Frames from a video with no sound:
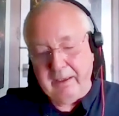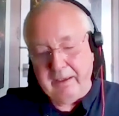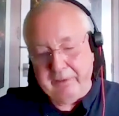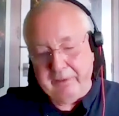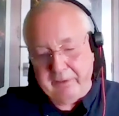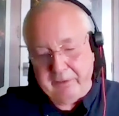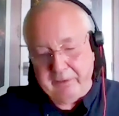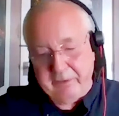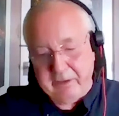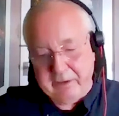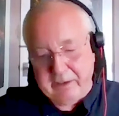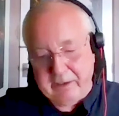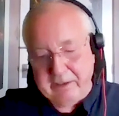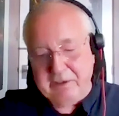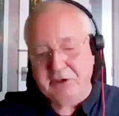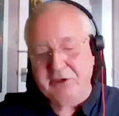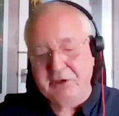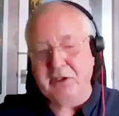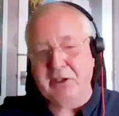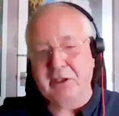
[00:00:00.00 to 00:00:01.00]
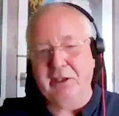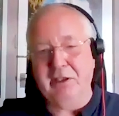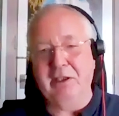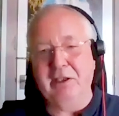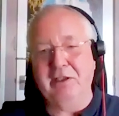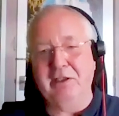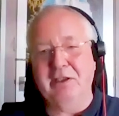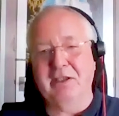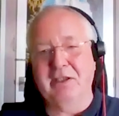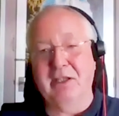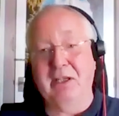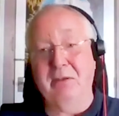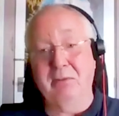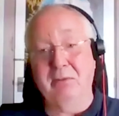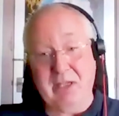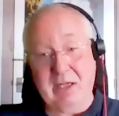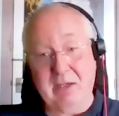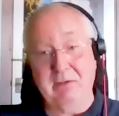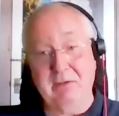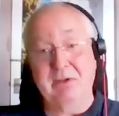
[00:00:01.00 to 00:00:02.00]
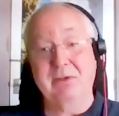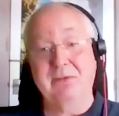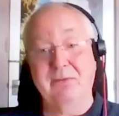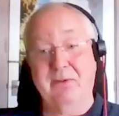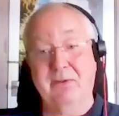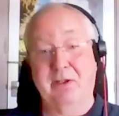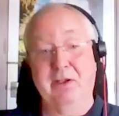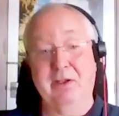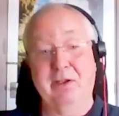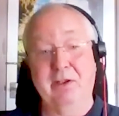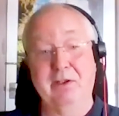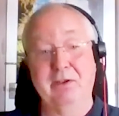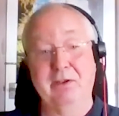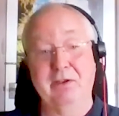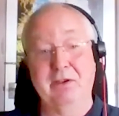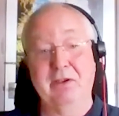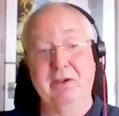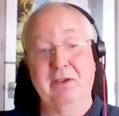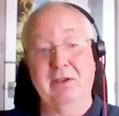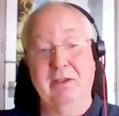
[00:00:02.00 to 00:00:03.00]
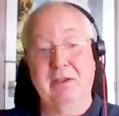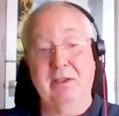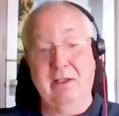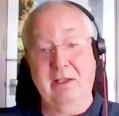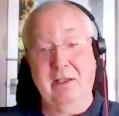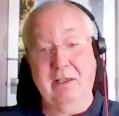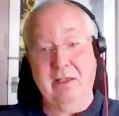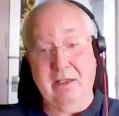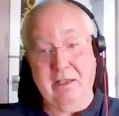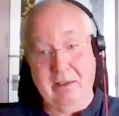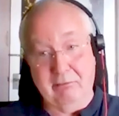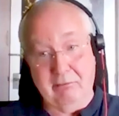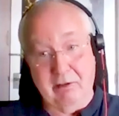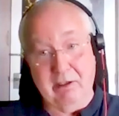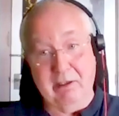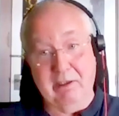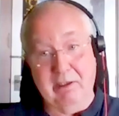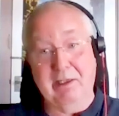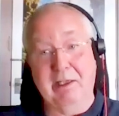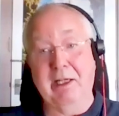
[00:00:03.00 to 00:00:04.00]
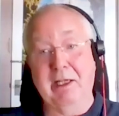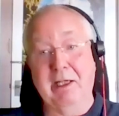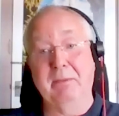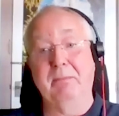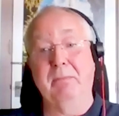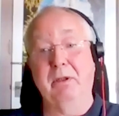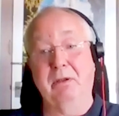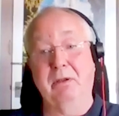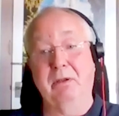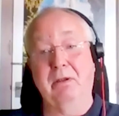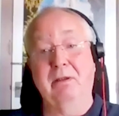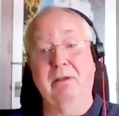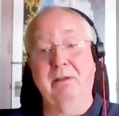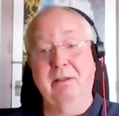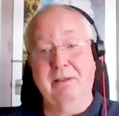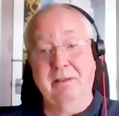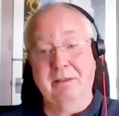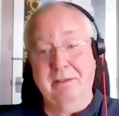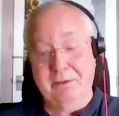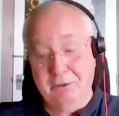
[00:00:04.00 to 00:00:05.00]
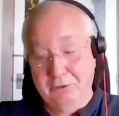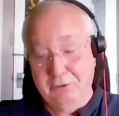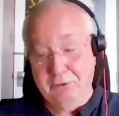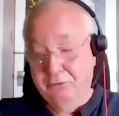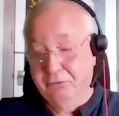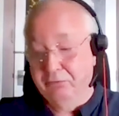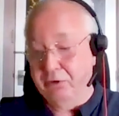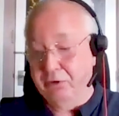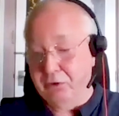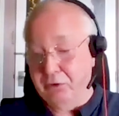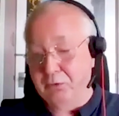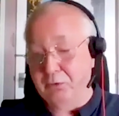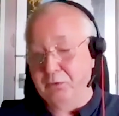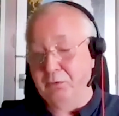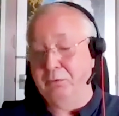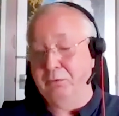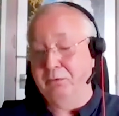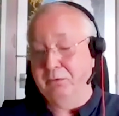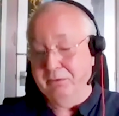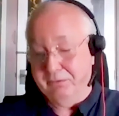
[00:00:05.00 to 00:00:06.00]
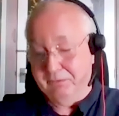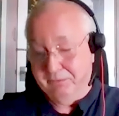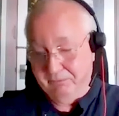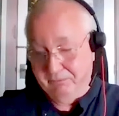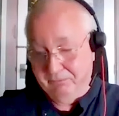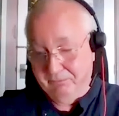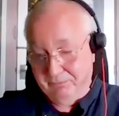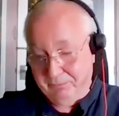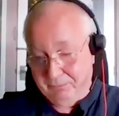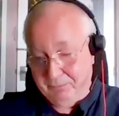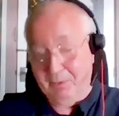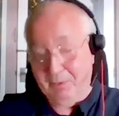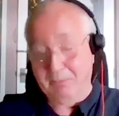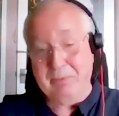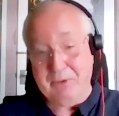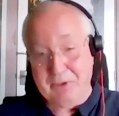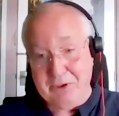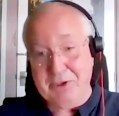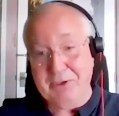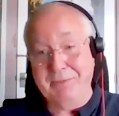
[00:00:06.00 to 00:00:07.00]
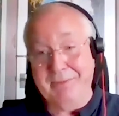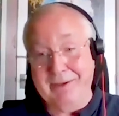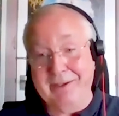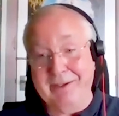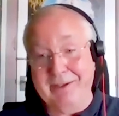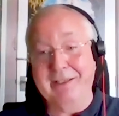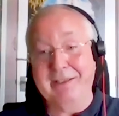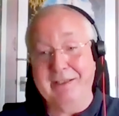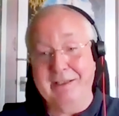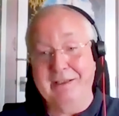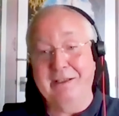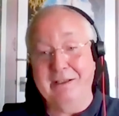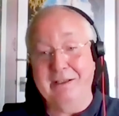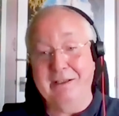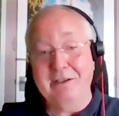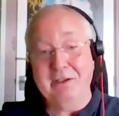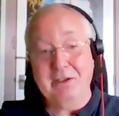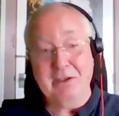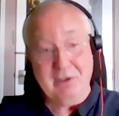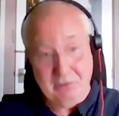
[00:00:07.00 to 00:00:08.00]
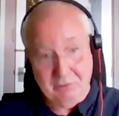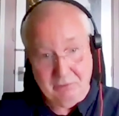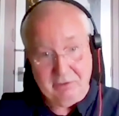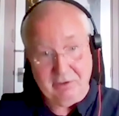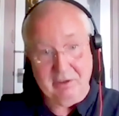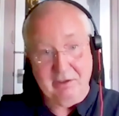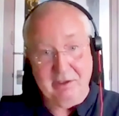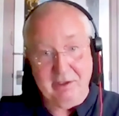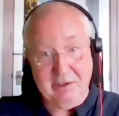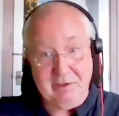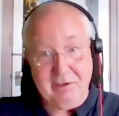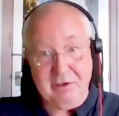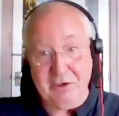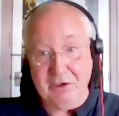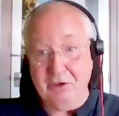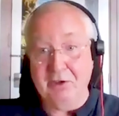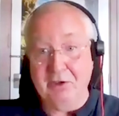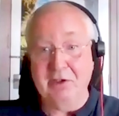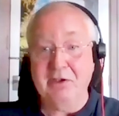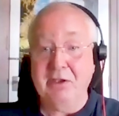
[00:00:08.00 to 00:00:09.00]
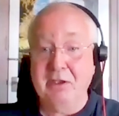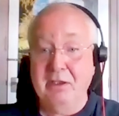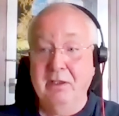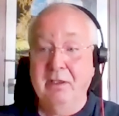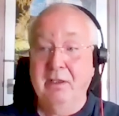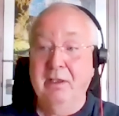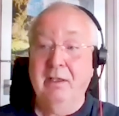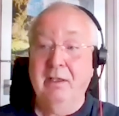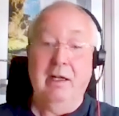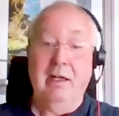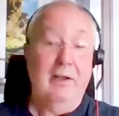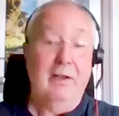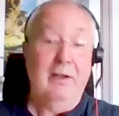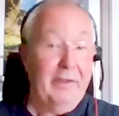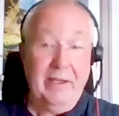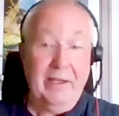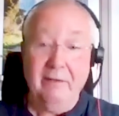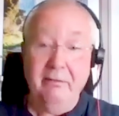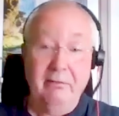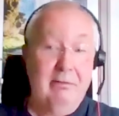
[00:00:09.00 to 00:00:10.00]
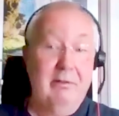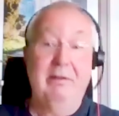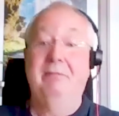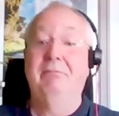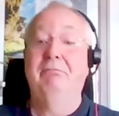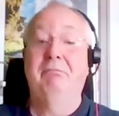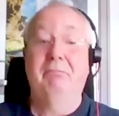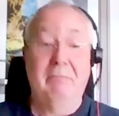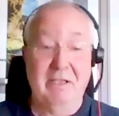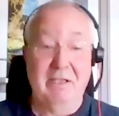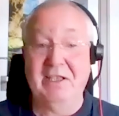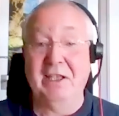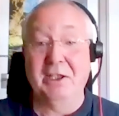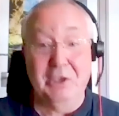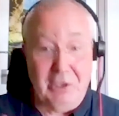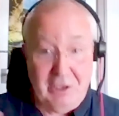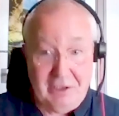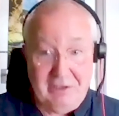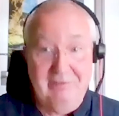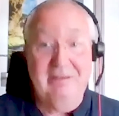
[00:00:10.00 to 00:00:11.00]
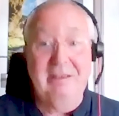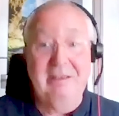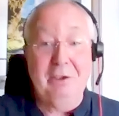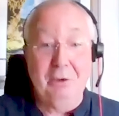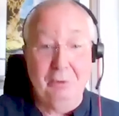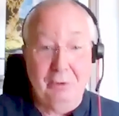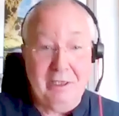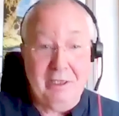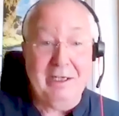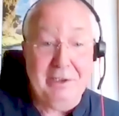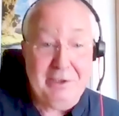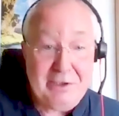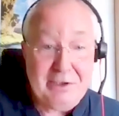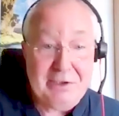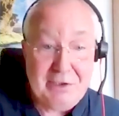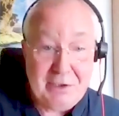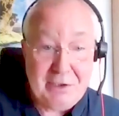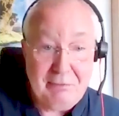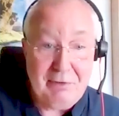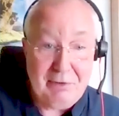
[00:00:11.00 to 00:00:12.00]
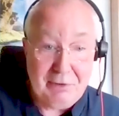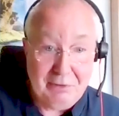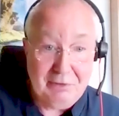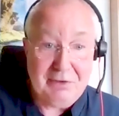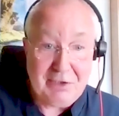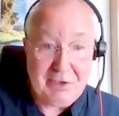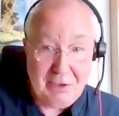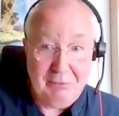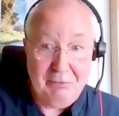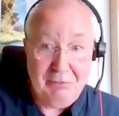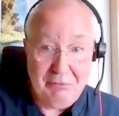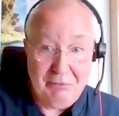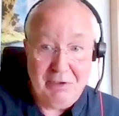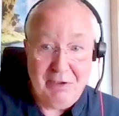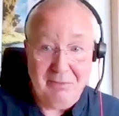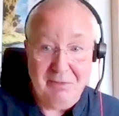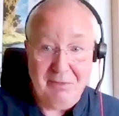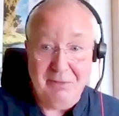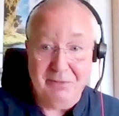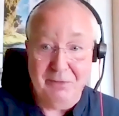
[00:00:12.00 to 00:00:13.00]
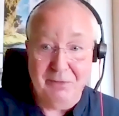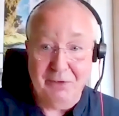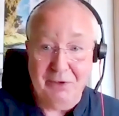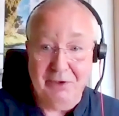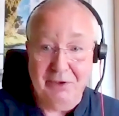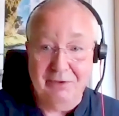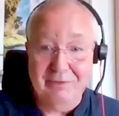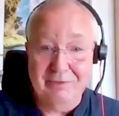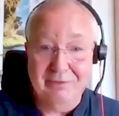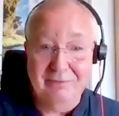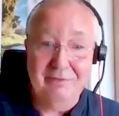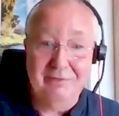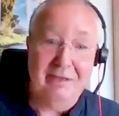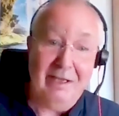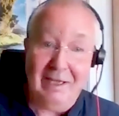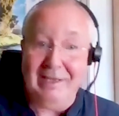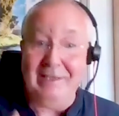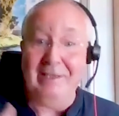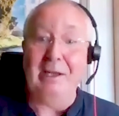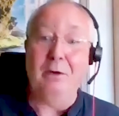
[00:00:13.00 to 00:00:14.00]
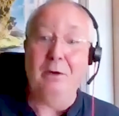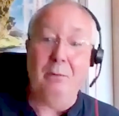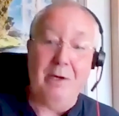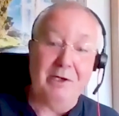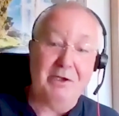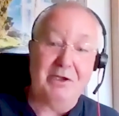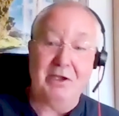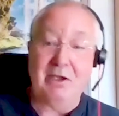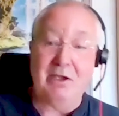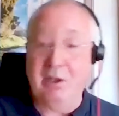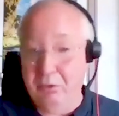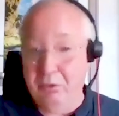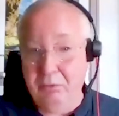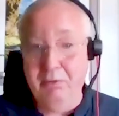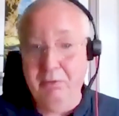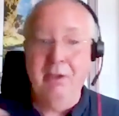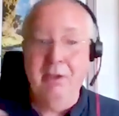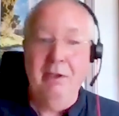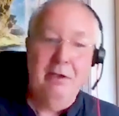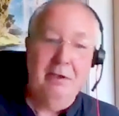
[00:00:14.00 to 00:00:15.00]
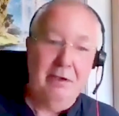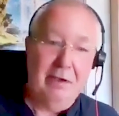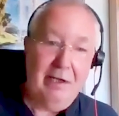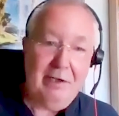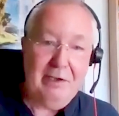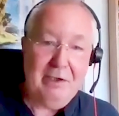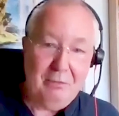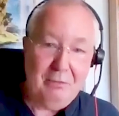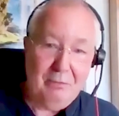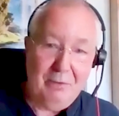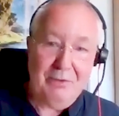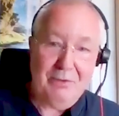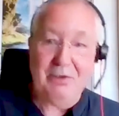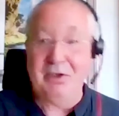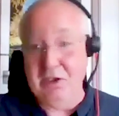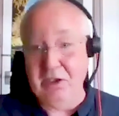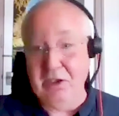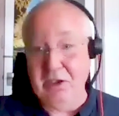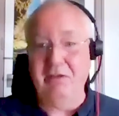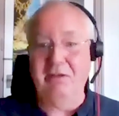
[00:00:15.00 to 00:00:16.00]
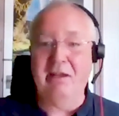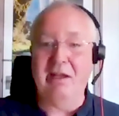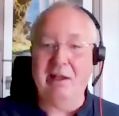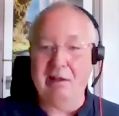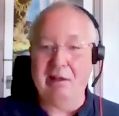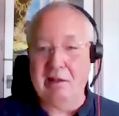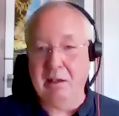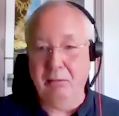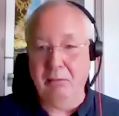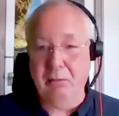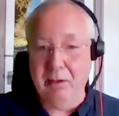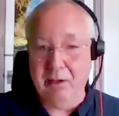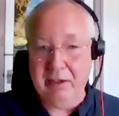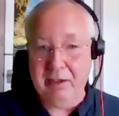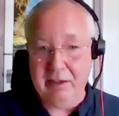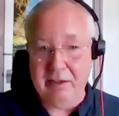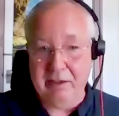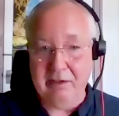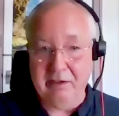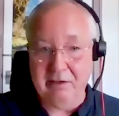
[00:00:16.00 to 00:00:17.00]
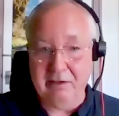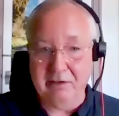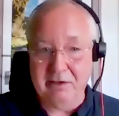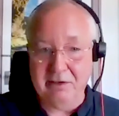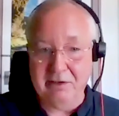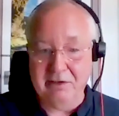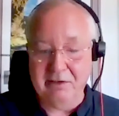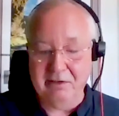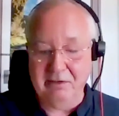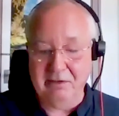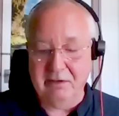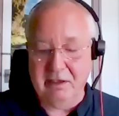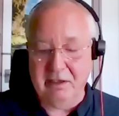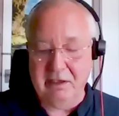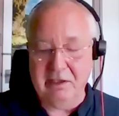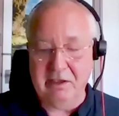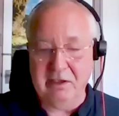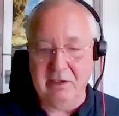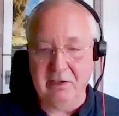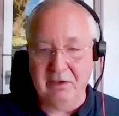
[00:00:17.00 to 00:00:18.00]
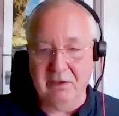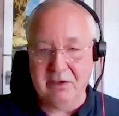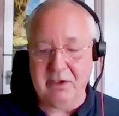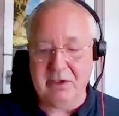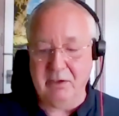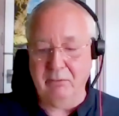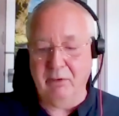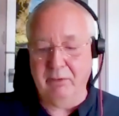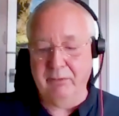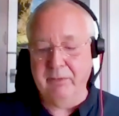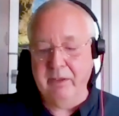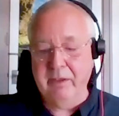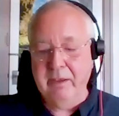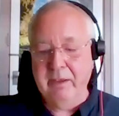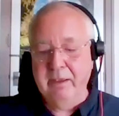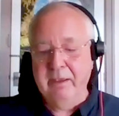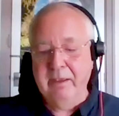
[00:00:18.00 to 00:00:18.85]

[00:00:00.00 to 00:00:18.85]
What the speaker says: And then the next thing you need to know is how to find a reliable, true, proper shamanic guide who can lead the journeys. And then essentially your guide is doing your soul retrieval for you. They know where to go, they know what to do, they know what healing is needed, and so on.